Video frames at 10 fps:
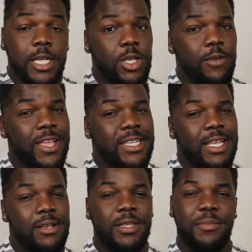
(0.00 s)
So if that
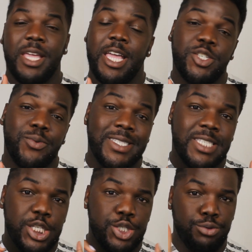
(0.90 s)
sounds something
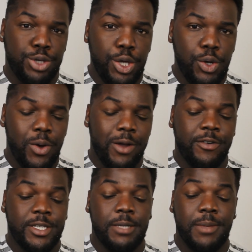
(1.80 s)
interesting to you, if
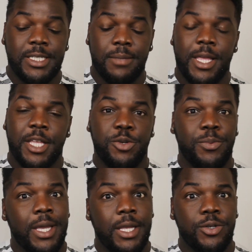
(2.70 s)
it seems like something that you'd
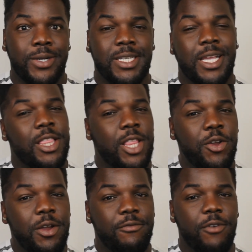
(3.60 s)
be interested in
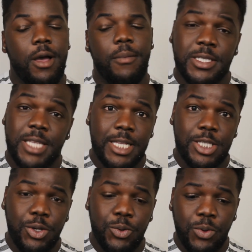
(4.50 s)
learning from, stay
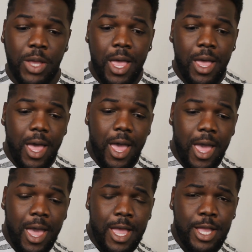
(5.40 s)
tuned.
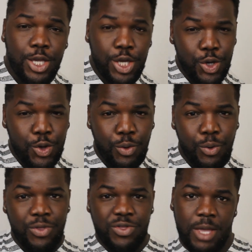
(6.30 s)
And
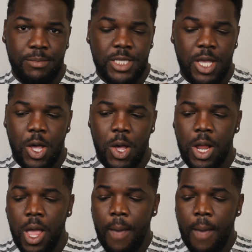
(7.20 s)
cue theme song.